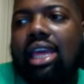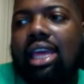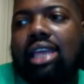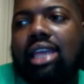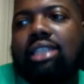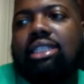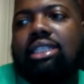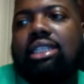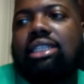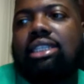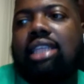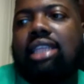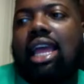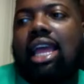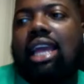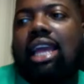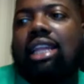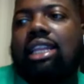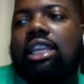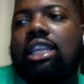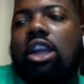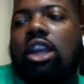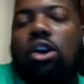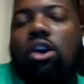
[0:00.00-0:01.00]
It's just like
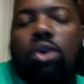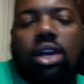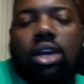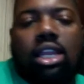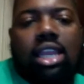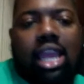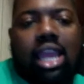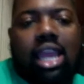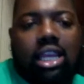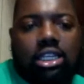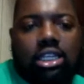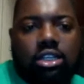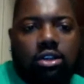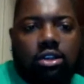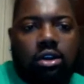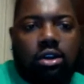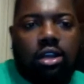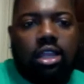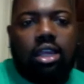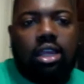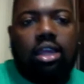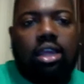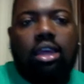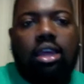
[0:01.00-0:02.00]
no connection
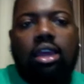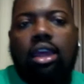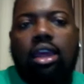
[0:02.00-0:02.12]
on it.